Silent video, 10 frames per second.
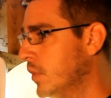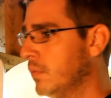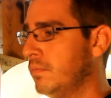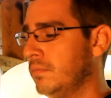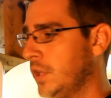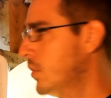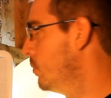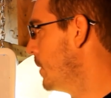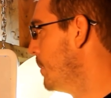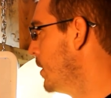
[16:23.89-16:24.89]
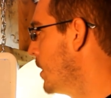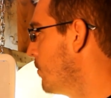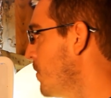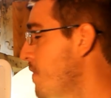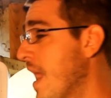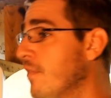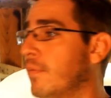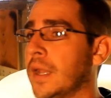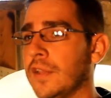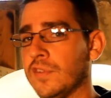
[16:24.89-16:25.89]
the you know maybe every
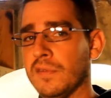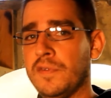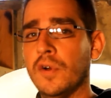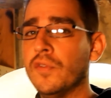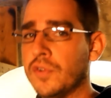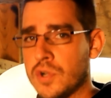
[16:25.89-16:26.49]
five minutes it fills